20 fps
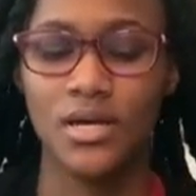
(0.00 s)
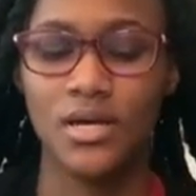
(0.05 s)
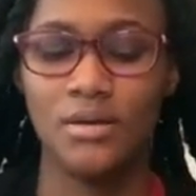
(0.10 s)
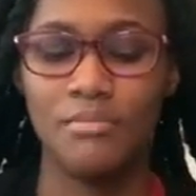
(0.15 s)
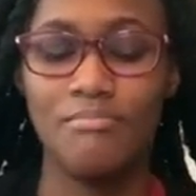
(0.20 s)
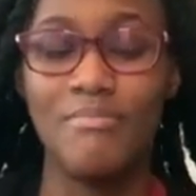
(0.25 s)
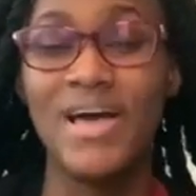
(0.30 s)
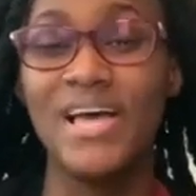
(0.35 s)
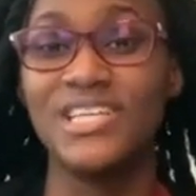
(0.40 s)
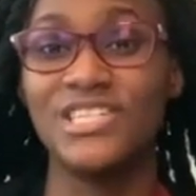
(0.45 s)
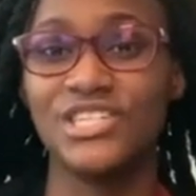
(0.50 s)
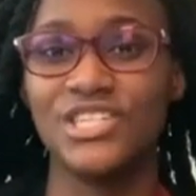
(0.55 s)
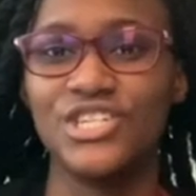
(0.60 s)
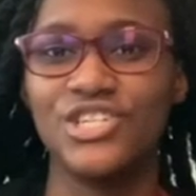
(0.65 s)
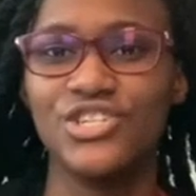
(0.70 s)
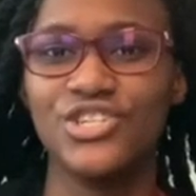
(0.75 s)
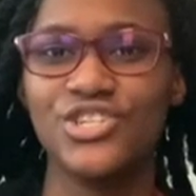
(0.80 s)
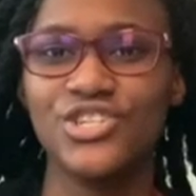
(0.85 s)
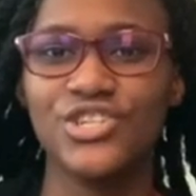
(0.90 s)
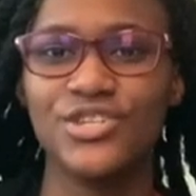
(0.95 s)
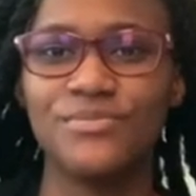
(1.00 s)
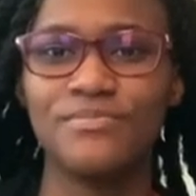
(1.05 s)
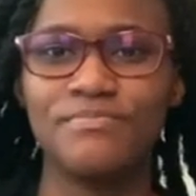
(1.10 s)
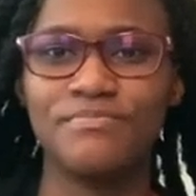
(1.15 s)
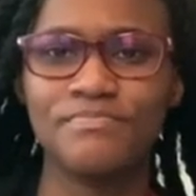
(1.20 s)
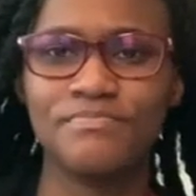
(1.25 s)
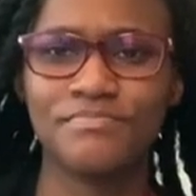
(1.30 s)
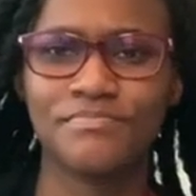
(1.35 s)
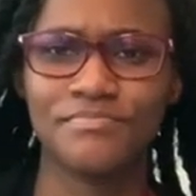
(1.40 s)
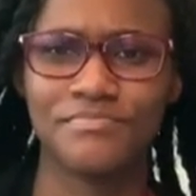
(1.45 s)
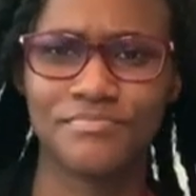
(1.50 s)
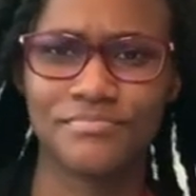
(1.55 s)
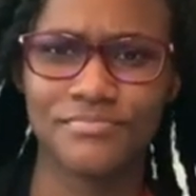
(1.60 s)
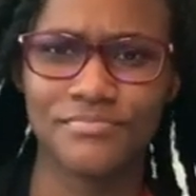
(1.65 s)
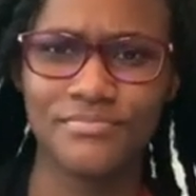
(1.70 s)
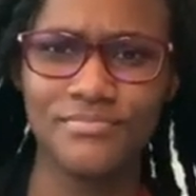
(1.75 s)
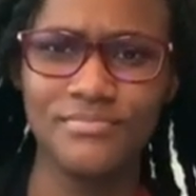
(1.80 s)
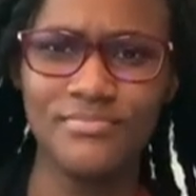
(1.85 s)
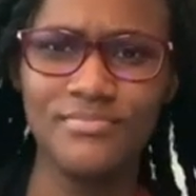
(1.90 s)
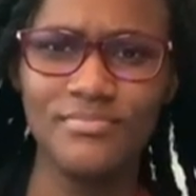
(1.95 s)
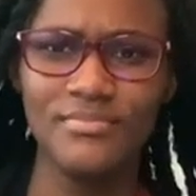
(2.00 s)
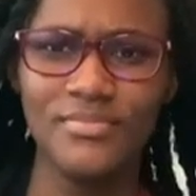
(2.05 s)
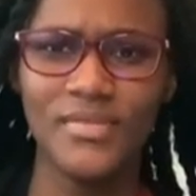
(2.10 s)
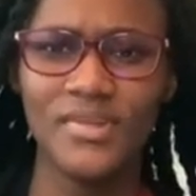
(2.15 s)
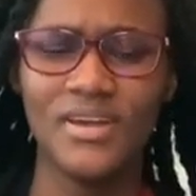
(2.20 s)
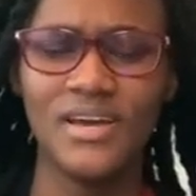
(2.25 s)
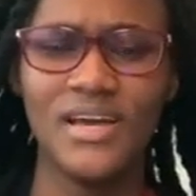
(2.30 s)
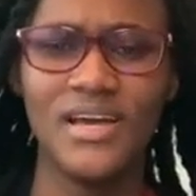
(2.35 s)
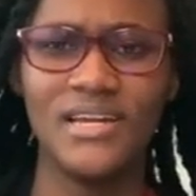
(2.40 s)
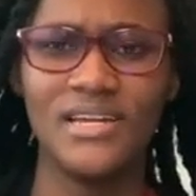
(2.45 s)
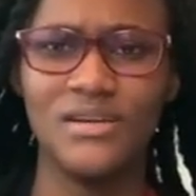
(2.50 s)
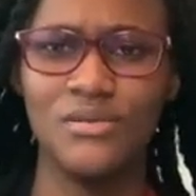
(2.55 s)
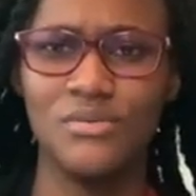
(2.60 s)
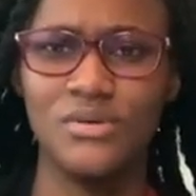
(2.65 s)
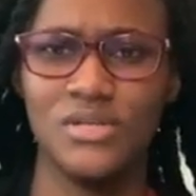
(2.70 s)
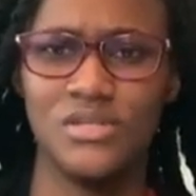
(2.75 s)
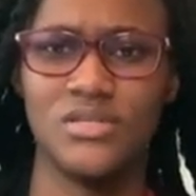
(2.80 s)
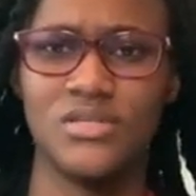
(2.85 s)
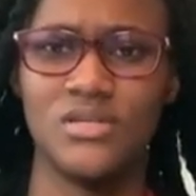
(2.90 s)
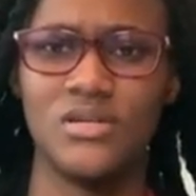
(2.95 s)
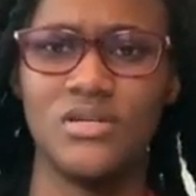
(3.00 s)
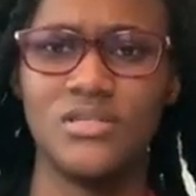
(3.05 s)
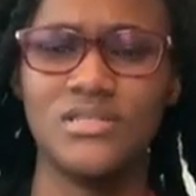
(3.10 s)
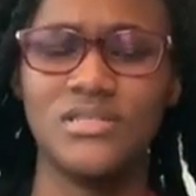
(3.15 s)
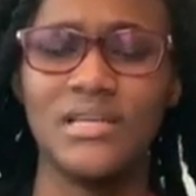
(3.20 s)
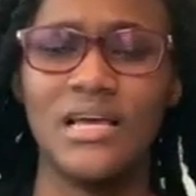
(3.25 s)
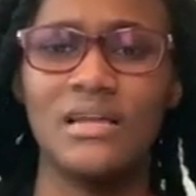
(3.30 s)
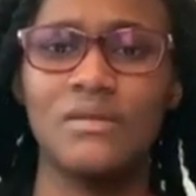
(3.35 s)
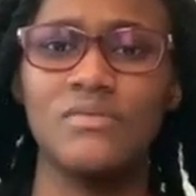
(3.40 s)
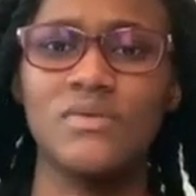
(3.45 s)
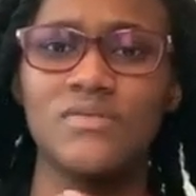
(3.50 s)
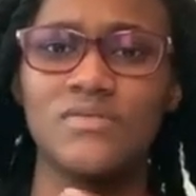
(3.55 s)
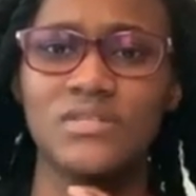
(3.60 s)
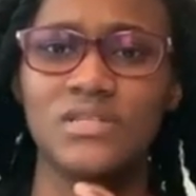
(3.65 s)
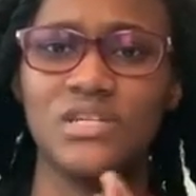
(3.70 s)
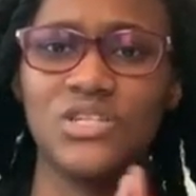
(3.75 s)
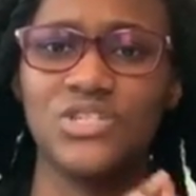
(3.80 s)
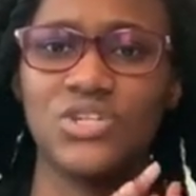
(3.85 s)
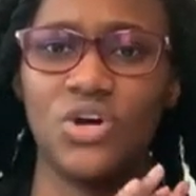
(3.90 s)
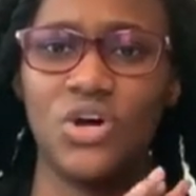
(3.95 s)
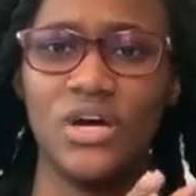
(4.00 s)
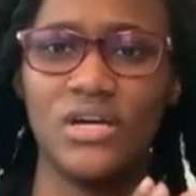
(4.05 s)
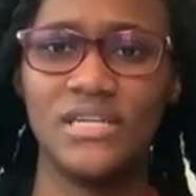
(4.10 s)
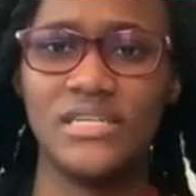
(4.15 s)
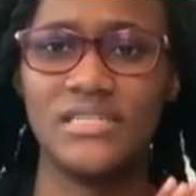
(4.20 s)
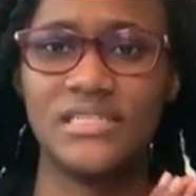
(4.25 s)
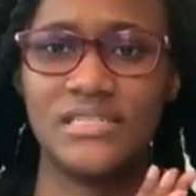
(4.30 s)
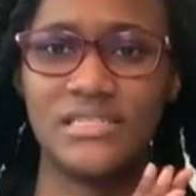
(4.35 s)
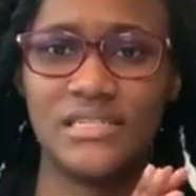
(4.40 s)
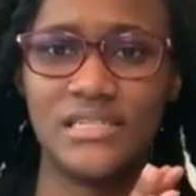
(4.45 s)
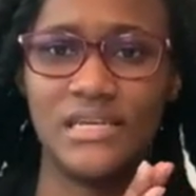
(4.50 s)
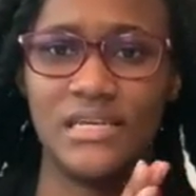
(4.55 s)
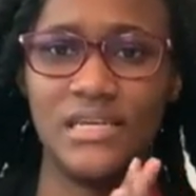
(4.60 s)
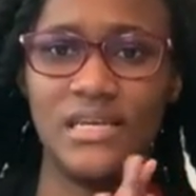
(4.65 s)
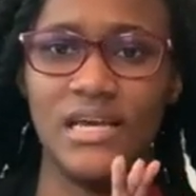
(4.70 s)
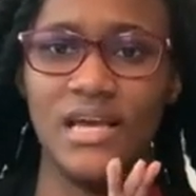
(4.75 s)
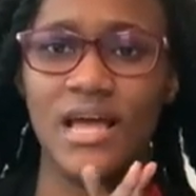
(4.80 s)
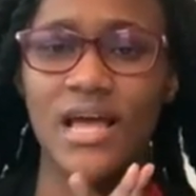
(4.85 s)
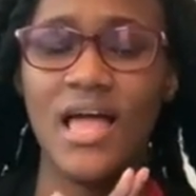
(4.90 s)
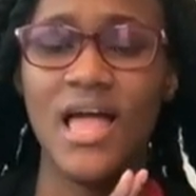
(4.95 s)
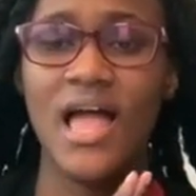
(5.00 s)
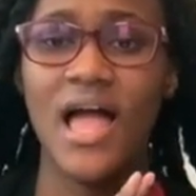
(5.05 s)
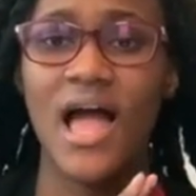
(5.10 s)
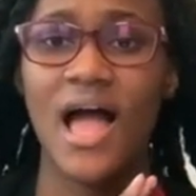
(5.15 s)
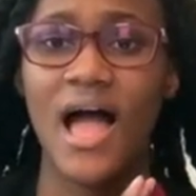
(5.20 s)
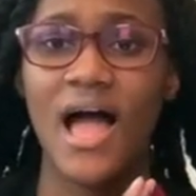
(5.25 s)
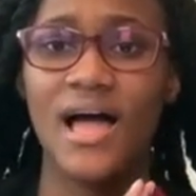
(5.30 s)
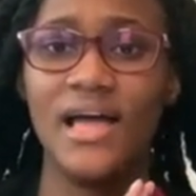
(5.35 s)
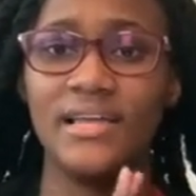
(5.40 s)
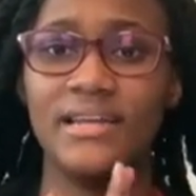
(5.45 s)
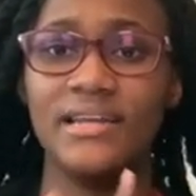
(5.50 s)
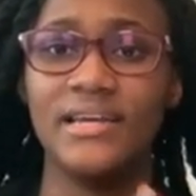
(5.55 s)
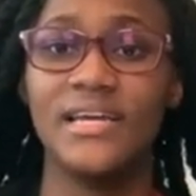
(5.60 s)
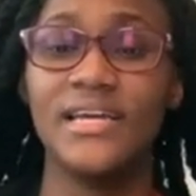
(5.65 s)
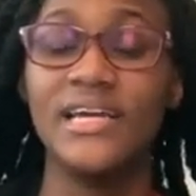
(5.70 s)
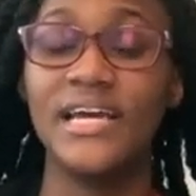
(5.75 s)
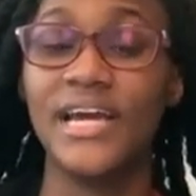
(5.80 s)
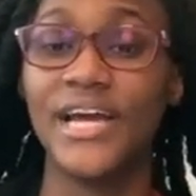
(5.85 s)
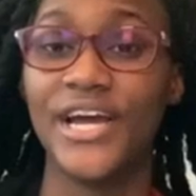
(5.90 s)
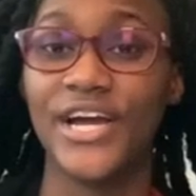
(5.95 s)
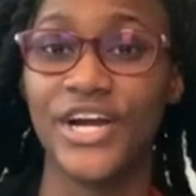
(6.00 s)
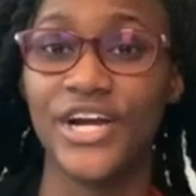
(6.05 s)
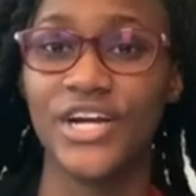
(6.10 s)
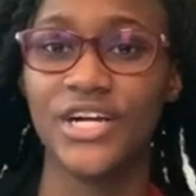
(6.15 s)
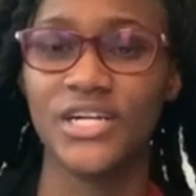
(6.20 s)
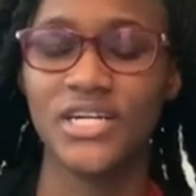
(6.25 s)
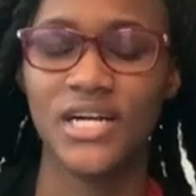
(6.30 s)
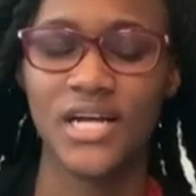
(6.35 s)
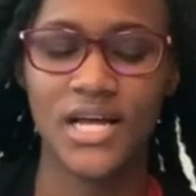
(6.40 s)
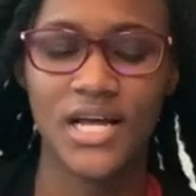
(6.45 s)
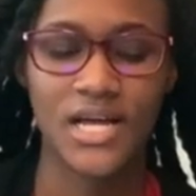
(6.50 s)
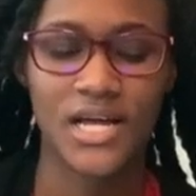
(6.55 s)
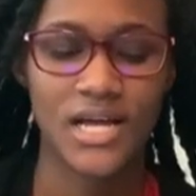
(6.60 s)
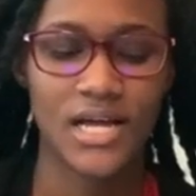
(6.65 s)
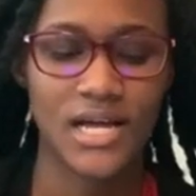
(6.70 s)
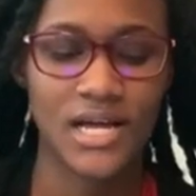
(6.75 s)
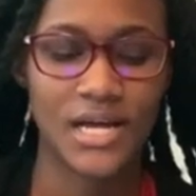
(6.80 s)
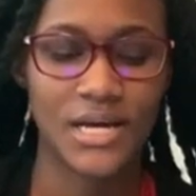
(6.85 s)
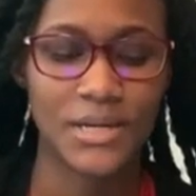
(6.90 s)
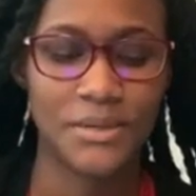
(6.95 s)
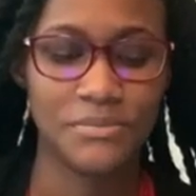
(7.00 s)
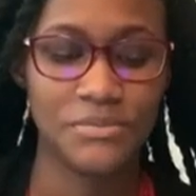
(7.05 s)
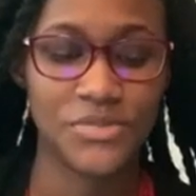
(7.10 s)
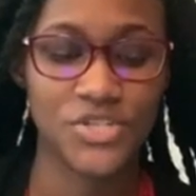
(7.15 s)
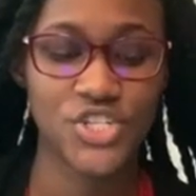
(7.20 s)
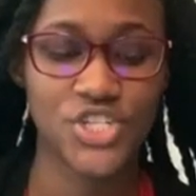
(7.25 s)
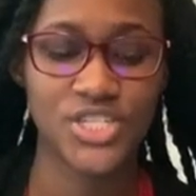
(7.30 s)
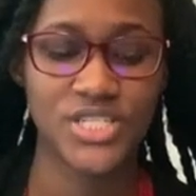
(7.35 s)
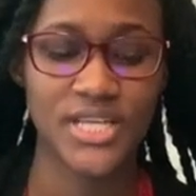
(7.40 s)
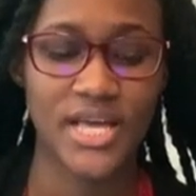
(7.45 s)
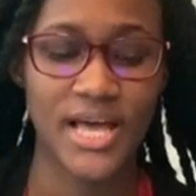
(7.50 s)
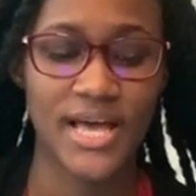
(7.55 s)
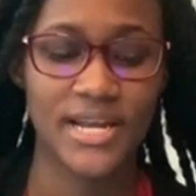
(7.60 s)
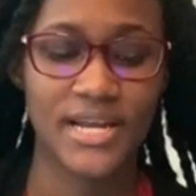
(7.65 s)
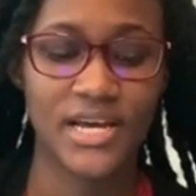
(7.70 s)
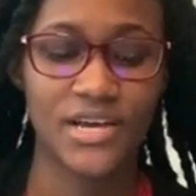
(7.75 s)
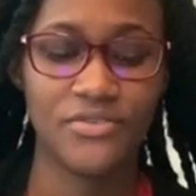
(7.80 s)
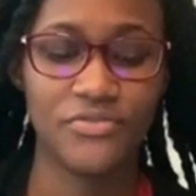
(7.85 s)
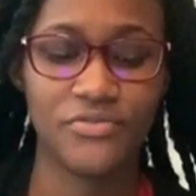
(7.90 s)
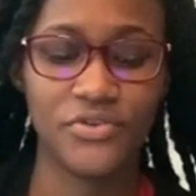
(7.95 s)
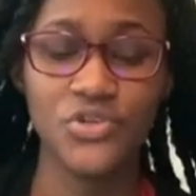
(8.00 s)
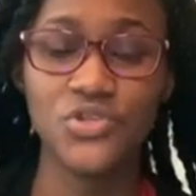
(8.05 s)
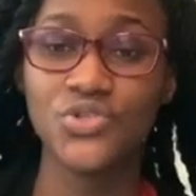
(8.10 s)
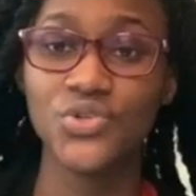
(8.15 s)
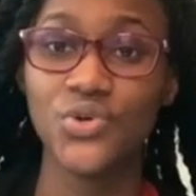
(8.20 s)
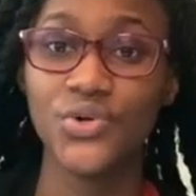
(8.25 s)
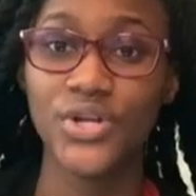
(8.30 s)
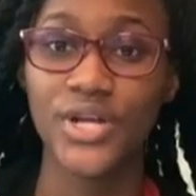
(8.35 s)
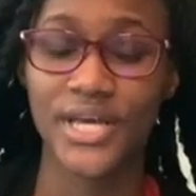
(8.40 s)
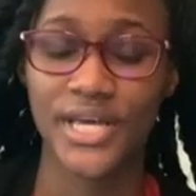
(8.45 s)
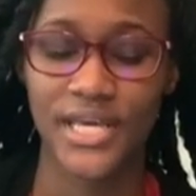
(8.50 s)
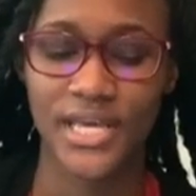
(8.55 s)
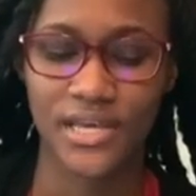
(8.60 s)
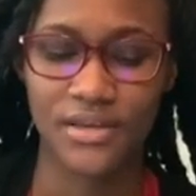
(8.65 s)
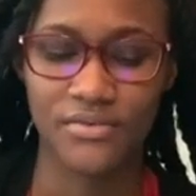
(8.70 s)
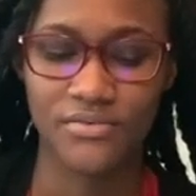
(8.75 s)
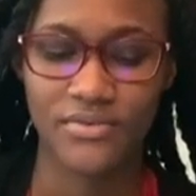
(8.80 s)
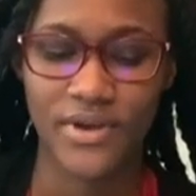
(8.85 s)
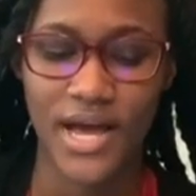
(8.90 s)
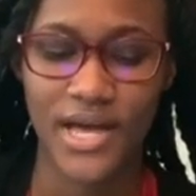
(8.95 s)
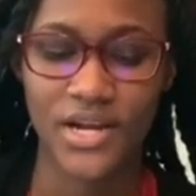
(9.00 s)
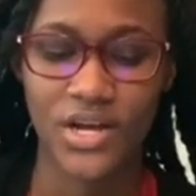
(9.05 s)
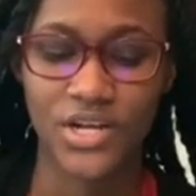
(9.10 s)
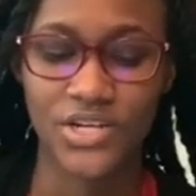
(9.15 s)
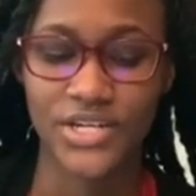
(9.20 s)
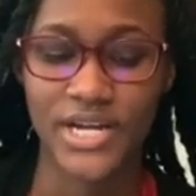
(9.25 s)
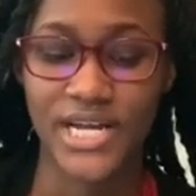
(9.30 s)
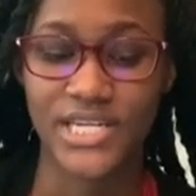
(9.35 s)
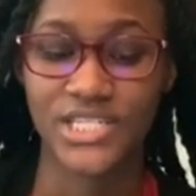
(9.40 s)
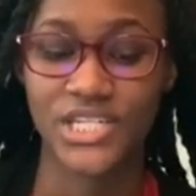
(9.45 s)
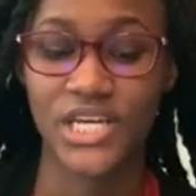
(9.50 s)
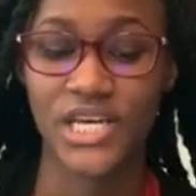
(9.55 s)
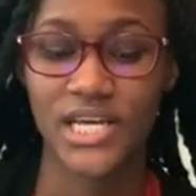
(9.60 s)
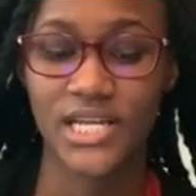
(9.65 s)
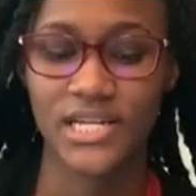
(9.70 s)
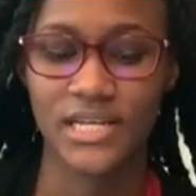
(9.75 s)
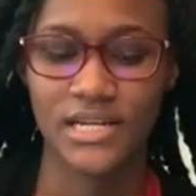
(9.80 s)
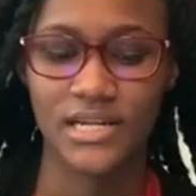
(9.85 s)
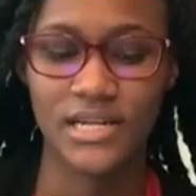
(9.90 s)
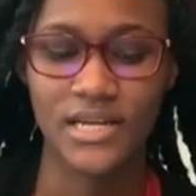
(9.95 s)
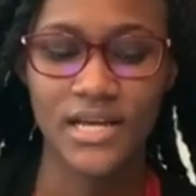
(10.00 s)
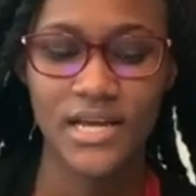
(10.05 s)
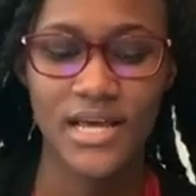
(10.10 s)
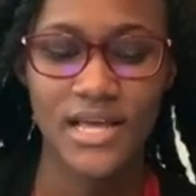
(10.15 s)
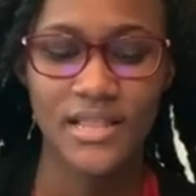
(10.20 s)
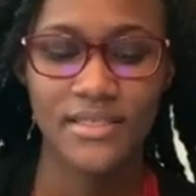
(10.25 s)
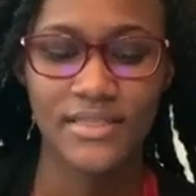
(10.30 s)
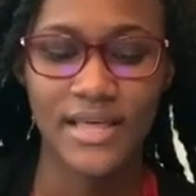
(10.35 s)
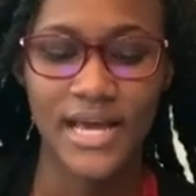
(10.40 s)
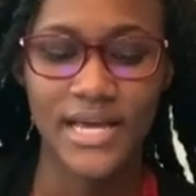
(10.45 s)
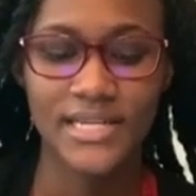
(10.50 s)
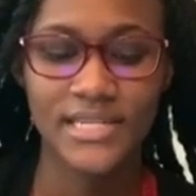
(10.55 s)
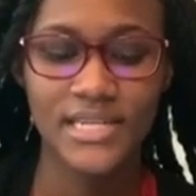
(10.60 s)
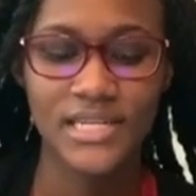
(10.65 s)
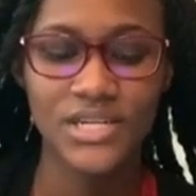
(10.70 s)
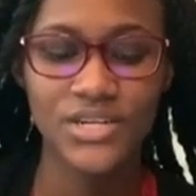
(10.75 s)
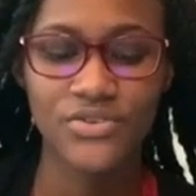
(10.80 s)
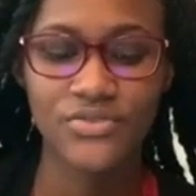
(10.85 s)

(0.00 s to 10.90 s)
message. And it was said with such honesty and care. Um, she said, I feel so naive and undereducated that I didn't